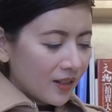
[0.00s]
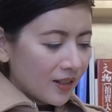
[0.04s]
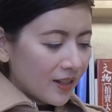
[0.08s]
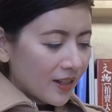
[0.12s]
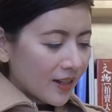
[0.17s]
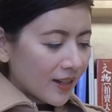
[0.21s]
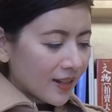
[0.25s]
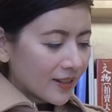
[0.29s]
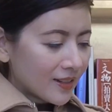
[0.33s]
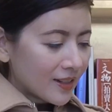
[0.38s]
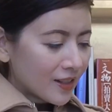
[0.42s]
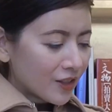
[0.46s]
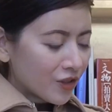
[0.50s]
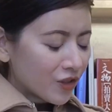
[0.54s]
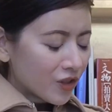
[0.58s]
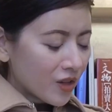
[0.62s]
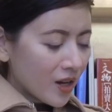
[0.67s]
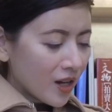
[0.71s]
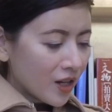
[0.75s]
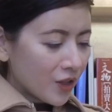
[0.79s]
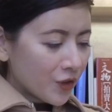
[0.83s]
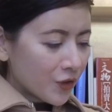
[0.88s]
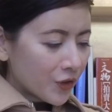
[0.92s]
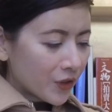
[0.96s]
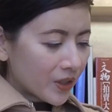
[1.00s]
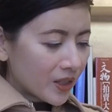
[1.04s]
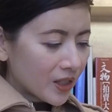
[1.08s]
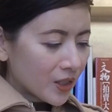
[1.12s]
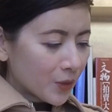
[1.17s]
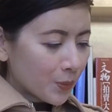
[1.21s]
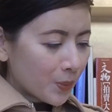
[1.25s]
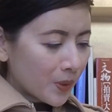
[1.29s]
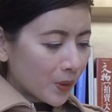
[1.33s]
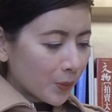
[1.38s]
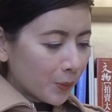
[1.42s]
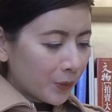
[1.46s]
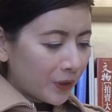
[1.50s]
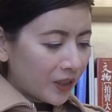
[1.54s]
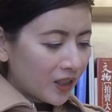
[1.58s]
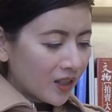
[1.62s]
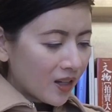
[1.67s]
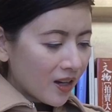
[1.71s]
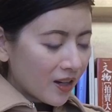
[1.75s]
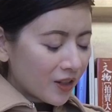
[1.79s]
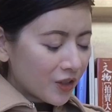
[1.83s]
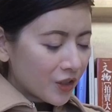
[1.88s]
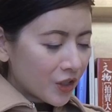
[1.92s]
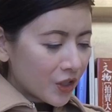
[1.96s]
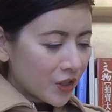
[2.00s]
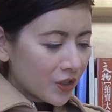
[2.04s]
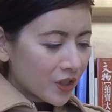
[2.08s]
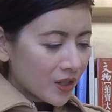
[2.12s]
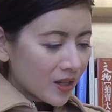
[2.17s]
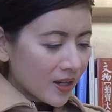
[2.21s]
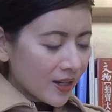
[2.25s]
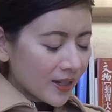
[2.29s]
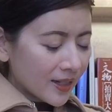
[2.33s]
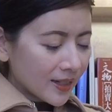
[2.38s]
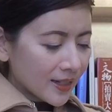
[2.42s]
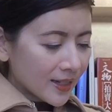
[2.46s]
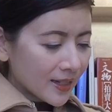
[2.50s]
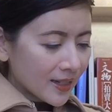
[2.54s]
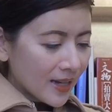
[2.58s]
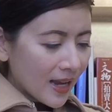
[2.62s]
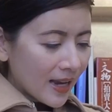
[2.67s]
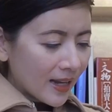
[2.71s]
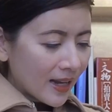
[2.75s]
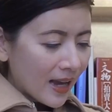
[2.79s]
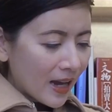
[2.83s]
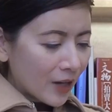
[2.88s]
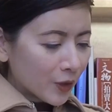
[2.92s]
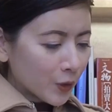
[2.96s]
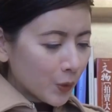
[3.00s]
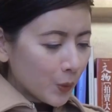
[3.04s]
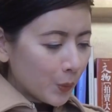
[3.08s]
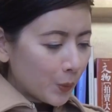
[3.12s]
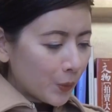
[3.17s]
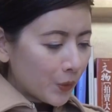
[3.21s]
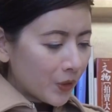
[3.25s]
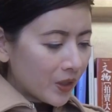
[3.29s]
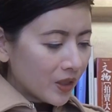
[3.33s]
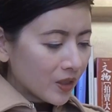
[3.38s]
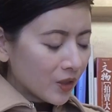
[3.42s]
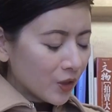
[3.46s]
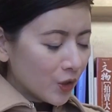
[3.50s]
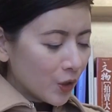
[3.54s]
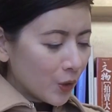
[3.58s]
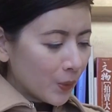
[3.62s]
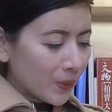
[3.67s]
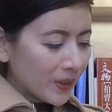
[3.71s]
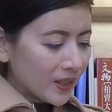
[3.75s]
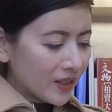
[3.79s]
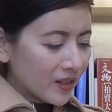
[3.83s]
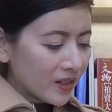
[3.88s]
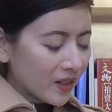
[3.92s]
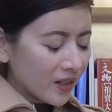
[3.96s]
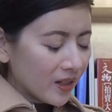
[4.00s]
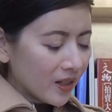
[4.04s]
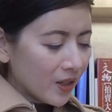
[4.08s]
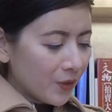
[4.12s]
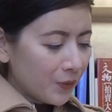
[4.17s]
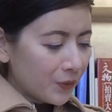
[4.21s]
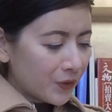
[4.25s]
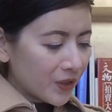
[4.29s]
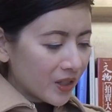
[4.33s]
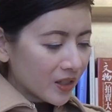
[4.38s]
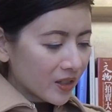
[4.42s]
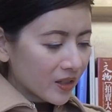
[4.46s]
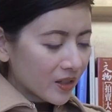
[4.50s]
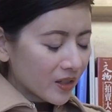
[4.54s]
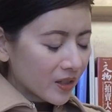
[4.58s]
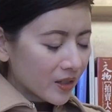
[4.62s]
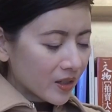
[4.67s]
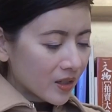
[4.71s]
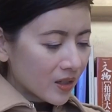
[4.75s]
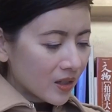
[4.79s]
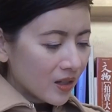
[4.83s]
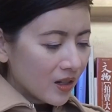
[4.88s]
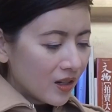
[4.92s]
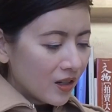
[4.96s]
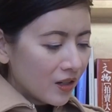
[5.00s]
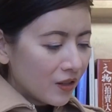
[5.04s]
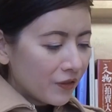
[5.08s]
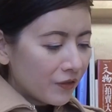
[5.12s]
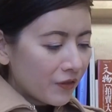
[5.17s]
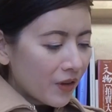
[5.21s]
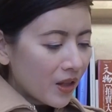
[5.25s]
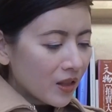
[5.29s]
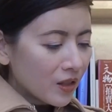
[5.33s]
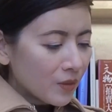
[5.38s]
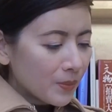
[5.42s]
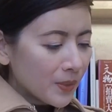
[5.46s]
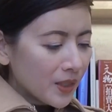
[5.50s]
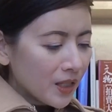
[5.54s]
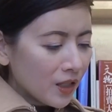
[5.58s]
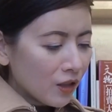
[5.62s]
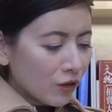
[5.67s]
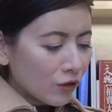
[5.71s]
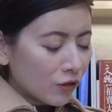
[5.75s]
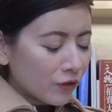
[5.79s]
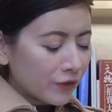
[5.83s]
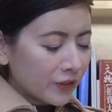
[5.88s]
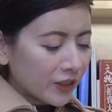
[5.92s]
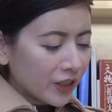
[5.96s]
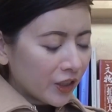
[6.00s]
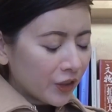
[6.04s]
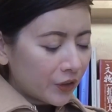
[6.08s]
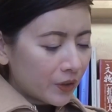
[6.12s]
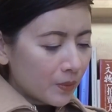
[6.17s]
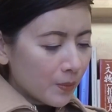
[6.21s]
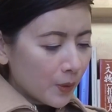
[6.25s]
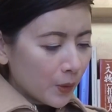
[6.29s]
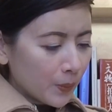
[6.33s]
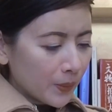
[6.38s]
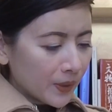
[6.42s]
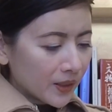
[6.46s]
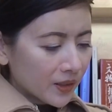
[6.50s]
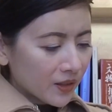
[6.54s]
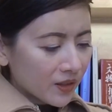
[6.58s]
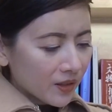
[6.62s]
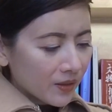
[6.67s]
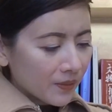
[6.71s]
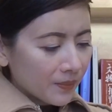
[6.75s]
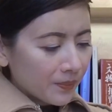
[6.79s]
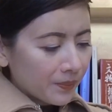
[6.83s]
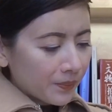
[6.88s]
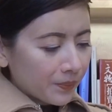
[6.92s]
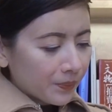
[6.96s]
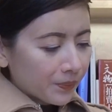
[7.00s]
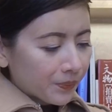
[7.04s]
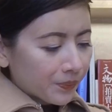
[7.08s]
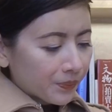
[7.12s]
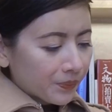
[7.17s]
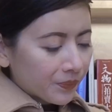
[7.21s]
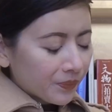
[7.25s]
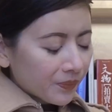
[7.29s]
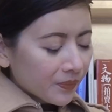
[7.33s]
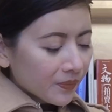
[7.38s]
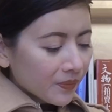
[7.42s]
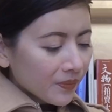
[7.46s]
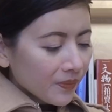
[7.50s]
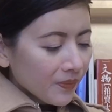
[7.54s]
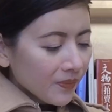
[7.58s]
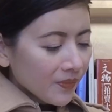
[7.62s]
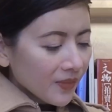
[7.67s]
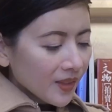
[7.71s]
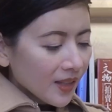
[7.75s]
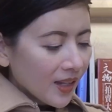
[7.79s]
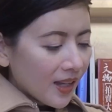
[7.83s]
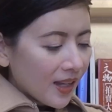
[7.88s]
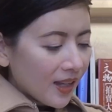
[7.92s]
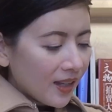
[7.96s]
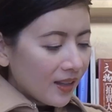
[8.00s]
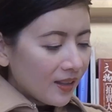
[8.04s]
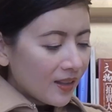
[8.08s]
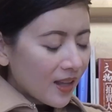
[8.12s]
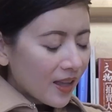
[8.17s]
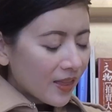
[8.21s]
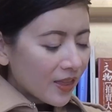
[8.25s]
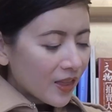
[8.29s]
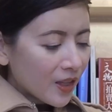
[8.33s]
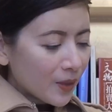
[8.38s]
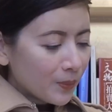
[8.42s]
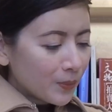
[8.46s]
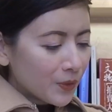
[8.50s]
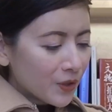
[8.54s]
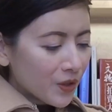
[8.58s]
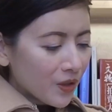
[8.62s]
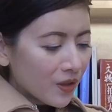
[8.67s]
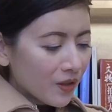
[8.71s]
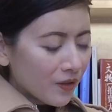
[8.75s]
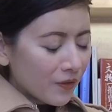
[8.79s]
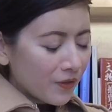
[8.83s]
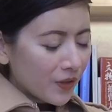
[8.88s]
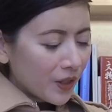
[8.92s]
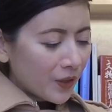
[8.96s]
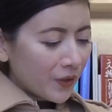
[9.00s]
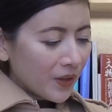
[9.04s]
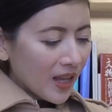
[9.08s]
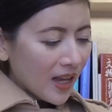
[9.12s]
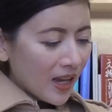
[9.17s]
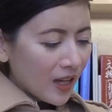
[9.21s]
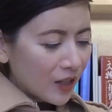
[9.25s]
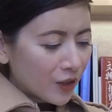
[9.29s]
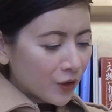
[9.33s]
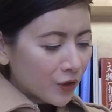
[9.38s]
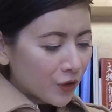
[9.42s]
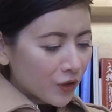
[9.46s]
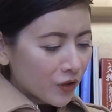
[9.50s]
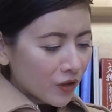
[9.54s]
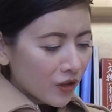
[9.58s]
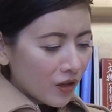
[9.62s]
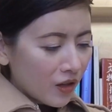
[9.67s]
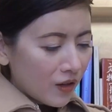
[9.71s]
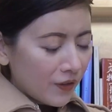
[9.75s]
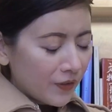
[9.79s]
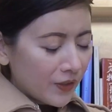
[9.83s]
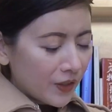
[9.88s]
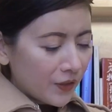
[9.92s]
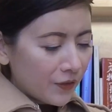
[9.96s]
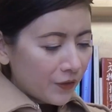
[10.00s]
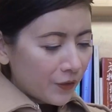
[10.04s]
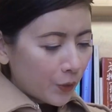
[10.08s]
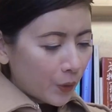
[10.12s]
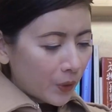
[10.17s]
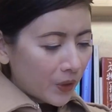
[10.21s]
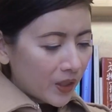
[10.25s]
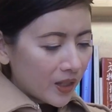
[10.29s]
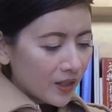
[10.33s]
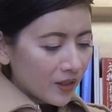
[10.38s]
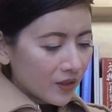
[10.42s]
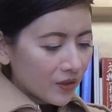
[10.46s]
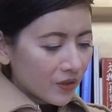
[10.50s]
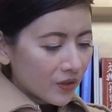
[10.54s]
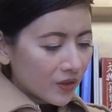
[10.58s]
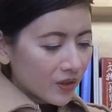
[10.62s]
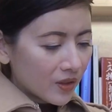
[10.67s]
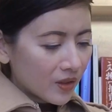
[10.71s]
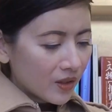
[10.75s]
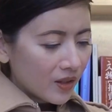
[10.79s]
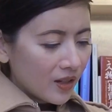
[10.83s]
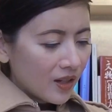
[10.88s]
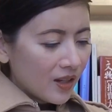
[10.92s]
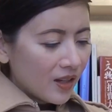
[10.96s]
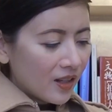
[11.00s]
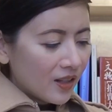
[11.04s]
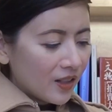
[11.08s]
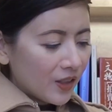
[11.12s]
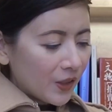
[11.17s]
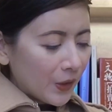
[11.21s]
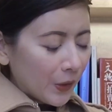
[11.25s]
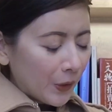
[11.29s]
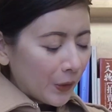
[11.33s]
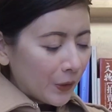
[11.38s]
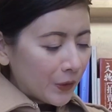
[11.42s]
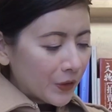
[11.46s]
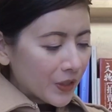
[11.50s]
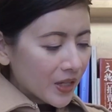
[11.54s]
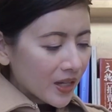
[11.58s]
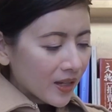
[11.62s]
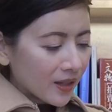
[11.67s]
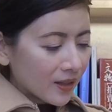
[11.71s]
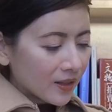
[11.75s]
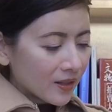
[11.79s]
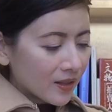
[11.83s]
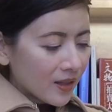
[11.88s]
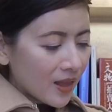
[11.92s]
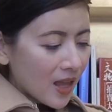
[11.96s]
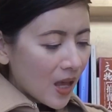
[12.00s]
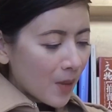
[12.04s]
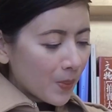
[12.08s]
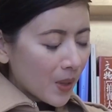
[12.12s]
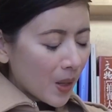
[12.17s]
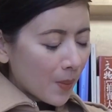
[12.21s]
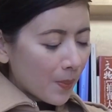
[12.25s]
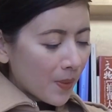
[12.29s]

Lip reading: because it's dangerous what we're gonna do tonight, and I don't want no one taking risks. Follow me over here a moment. He led them to the very edge of the forest. Holding his lamp up